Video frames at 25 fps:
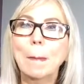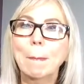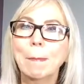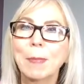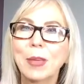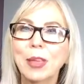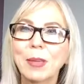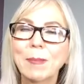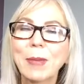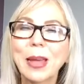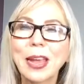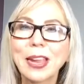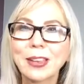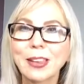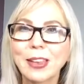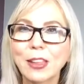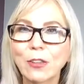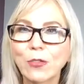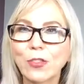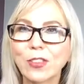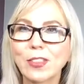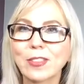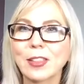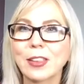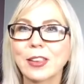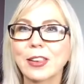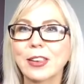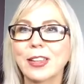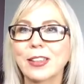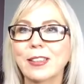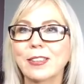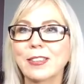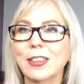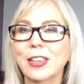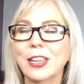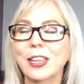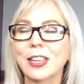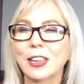be magnificently
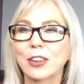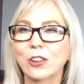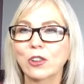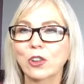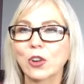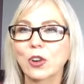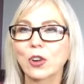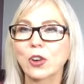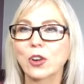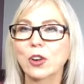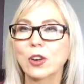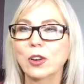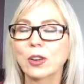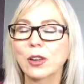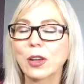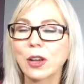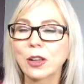seen and heard,